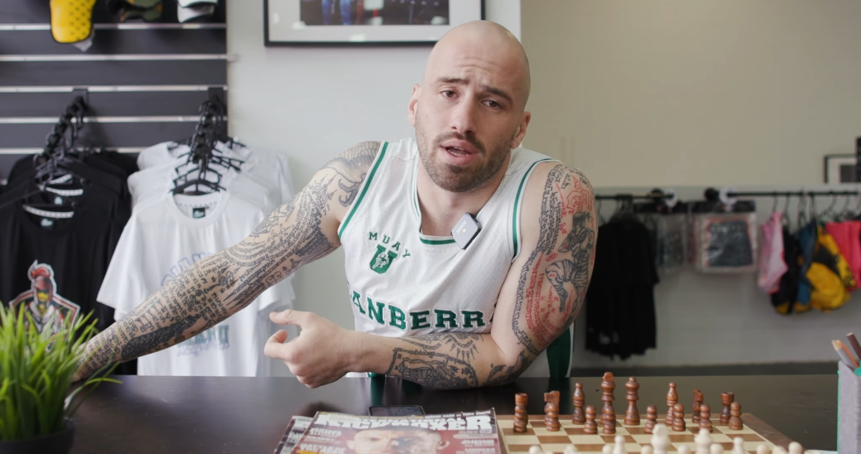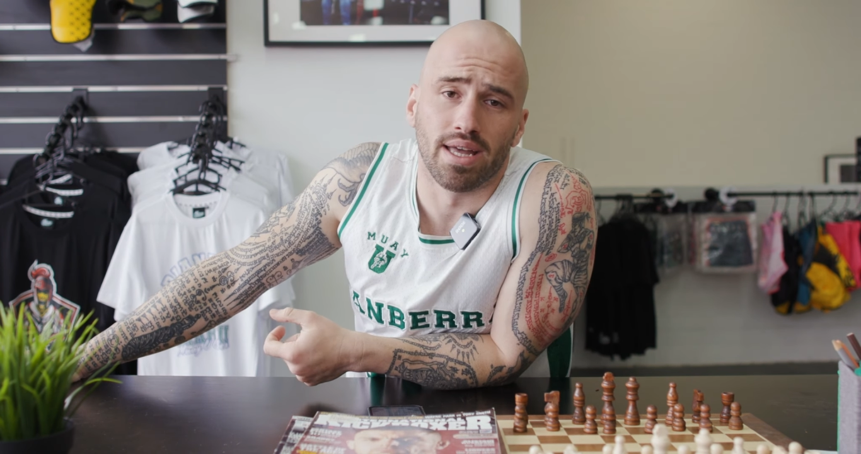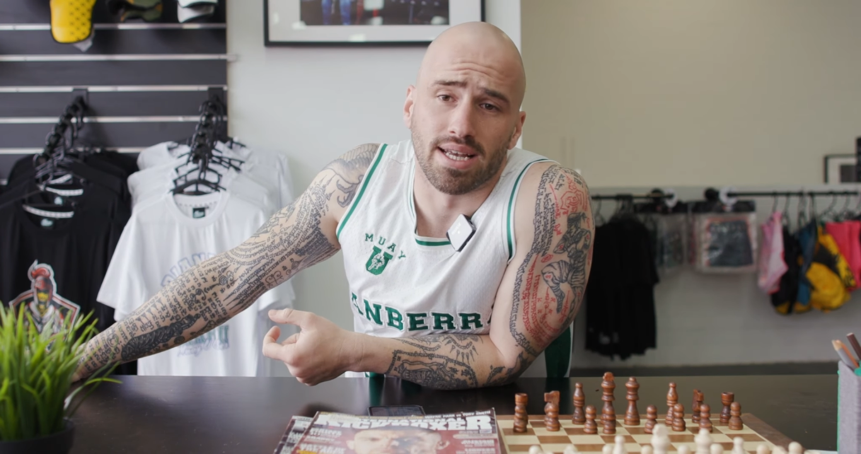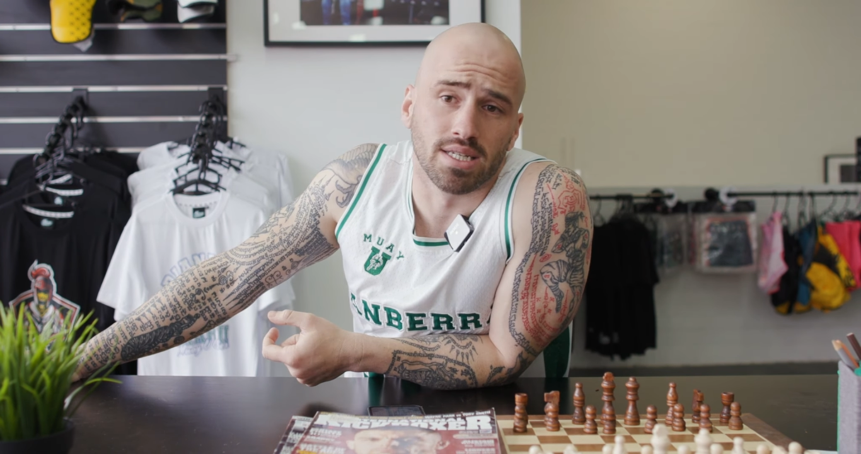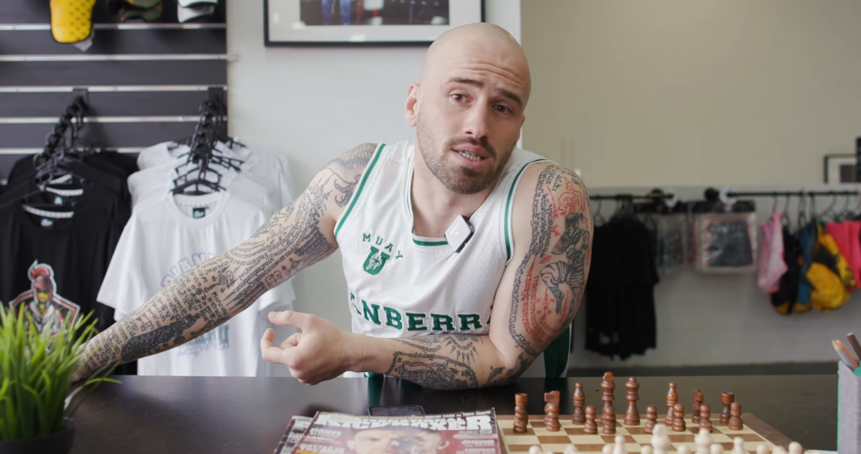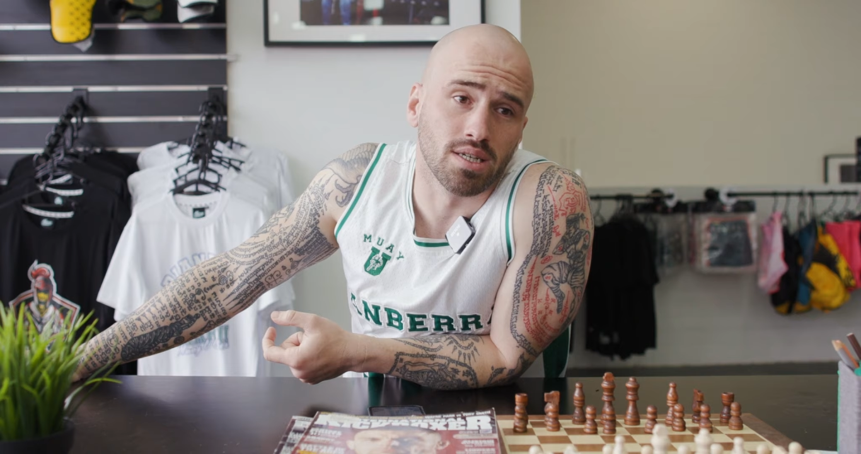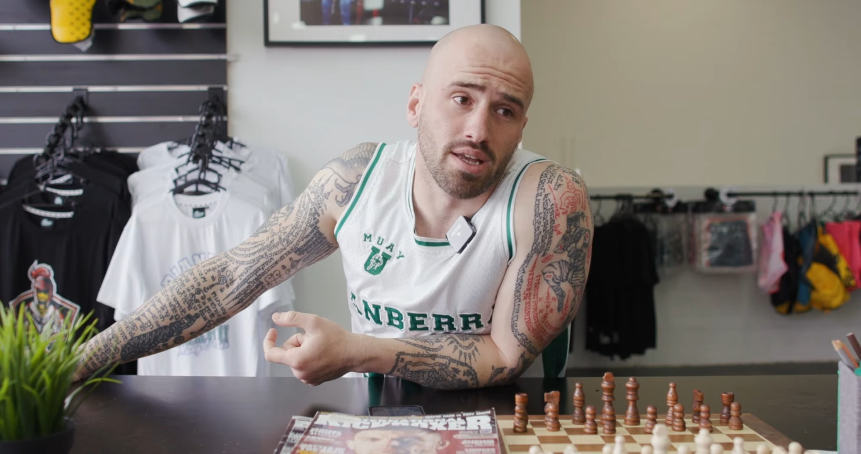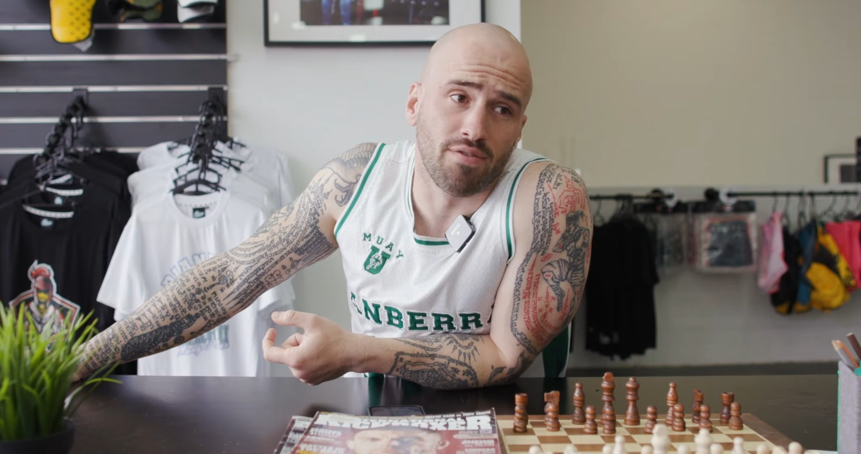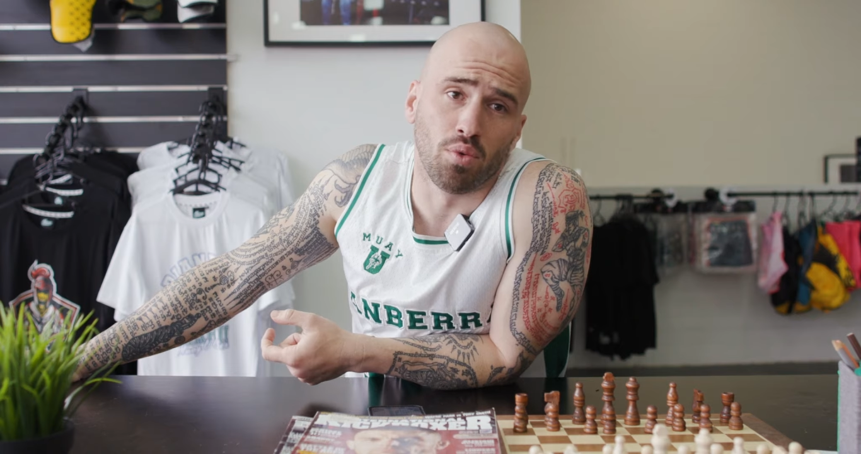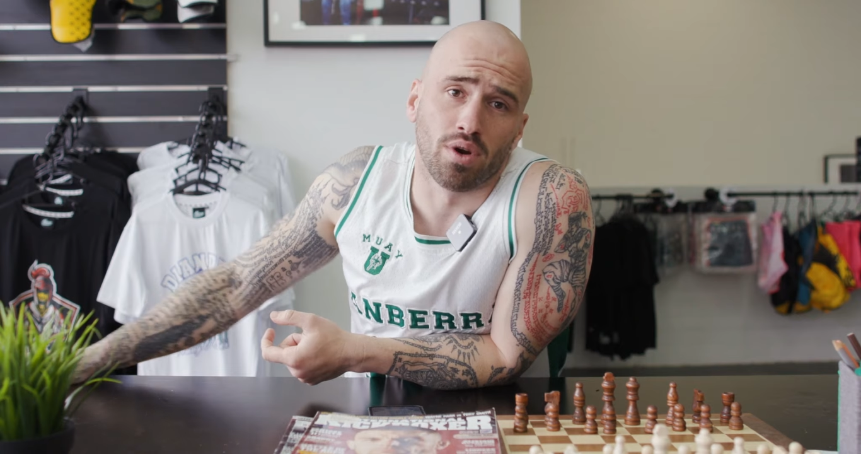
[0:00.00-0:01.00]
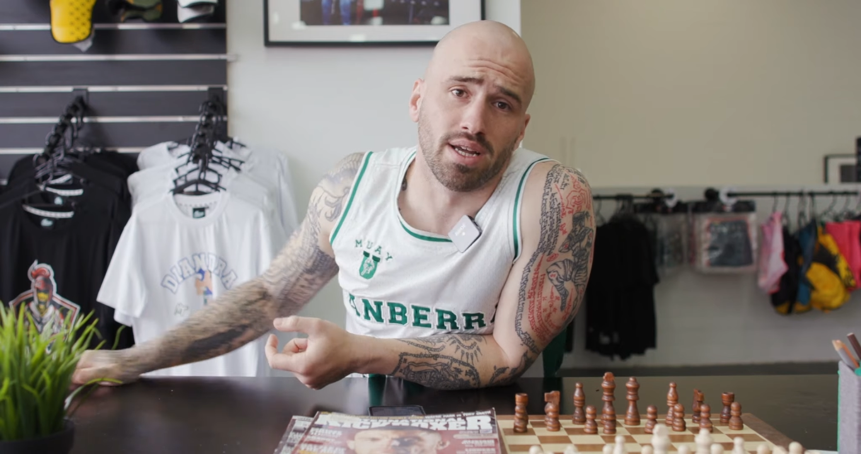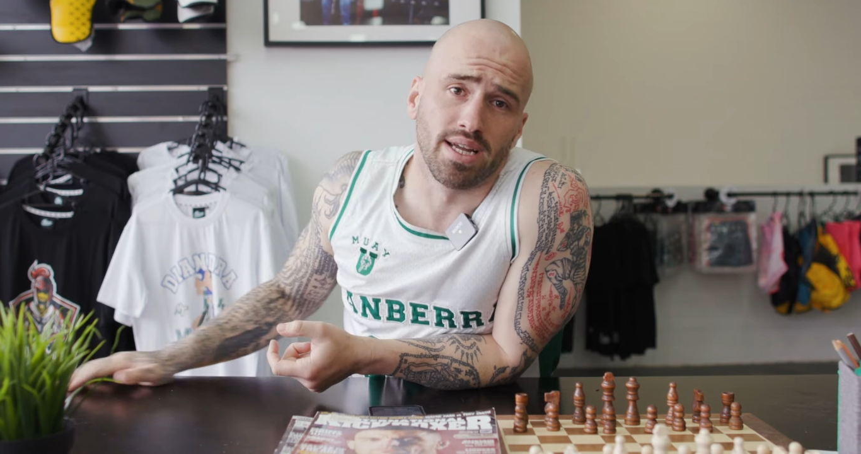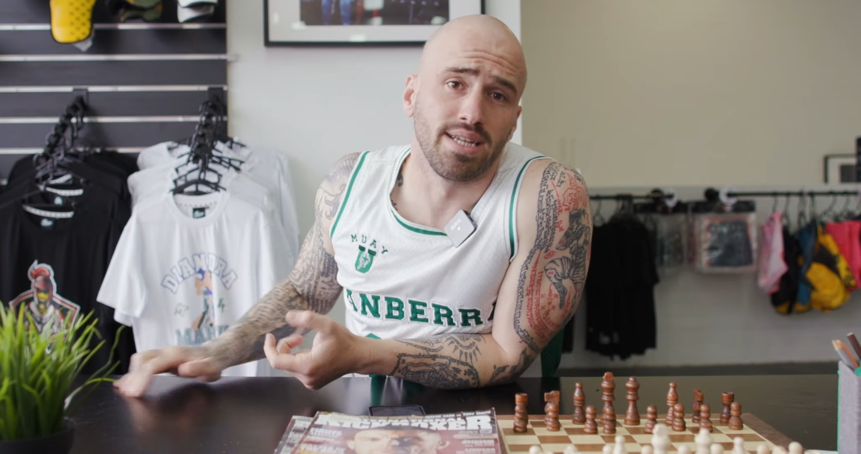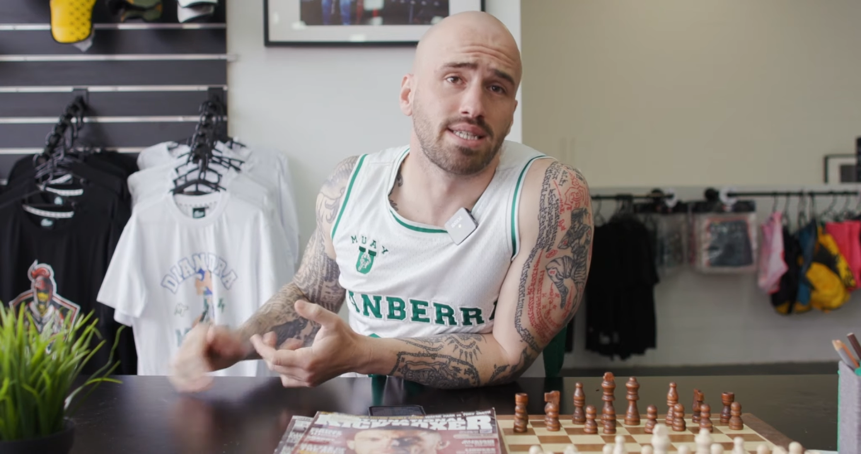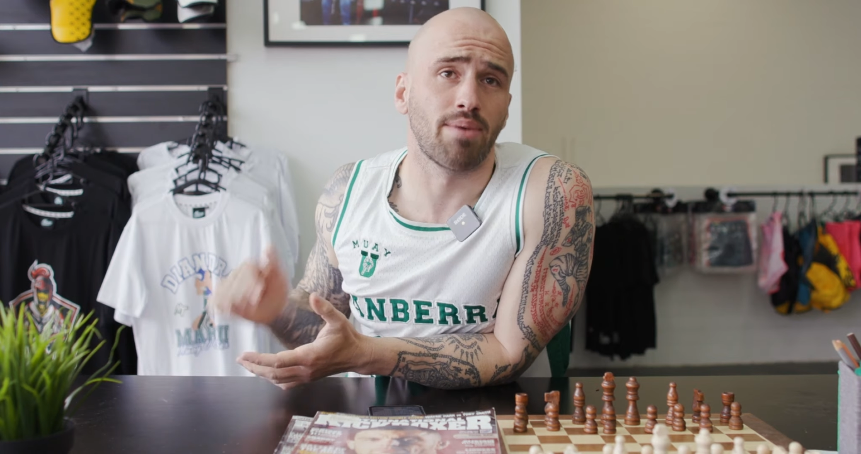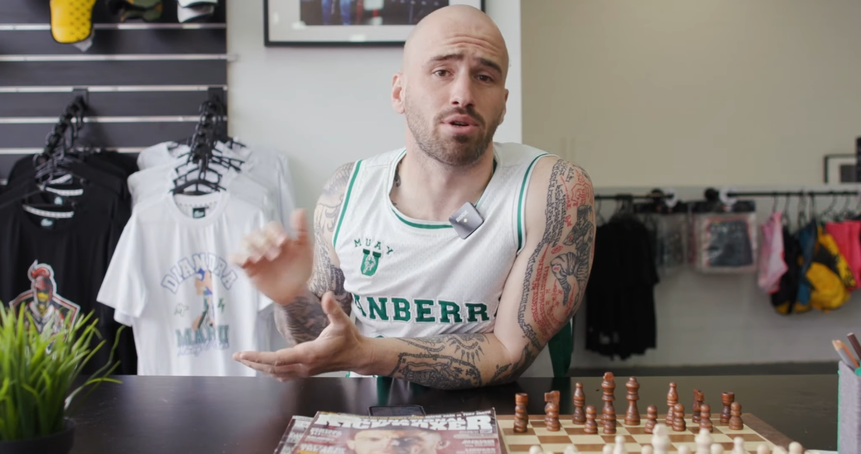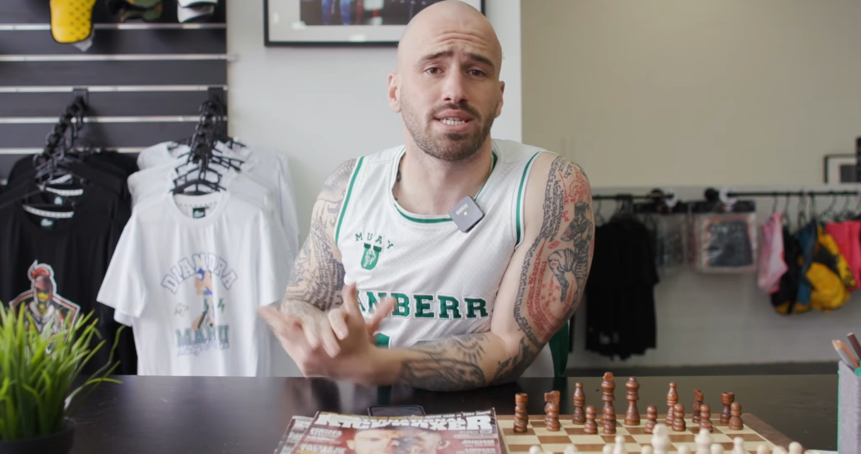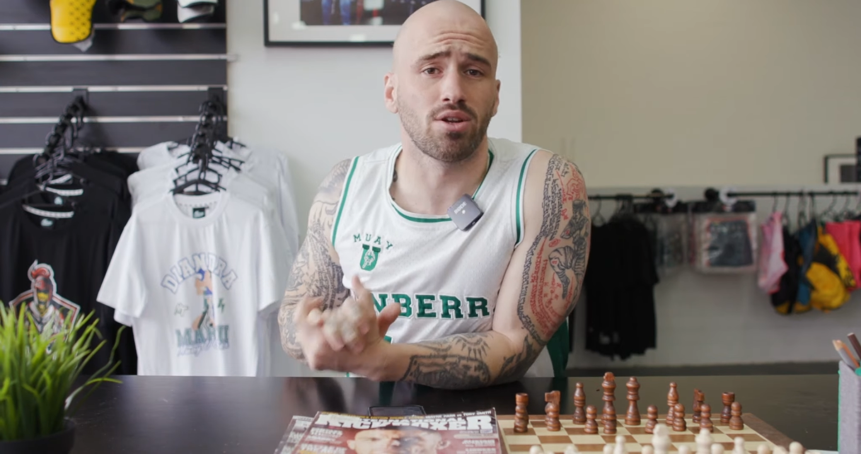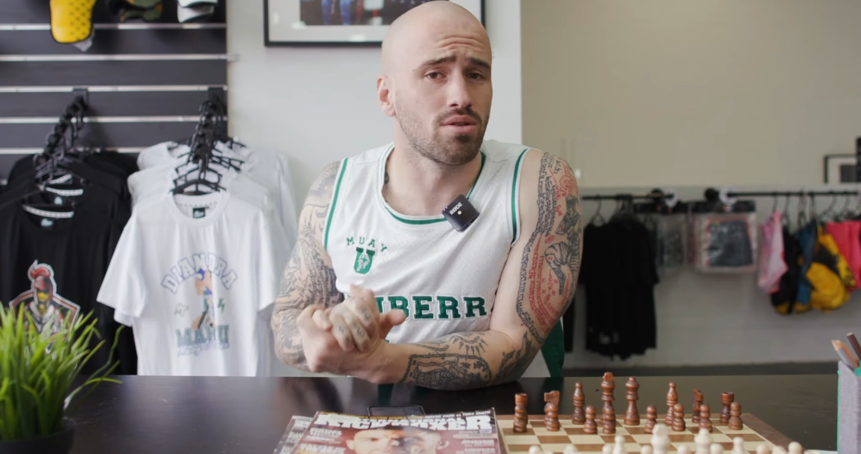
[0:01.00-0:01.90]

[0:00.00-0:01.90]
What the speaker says: yes, if you want a table to sit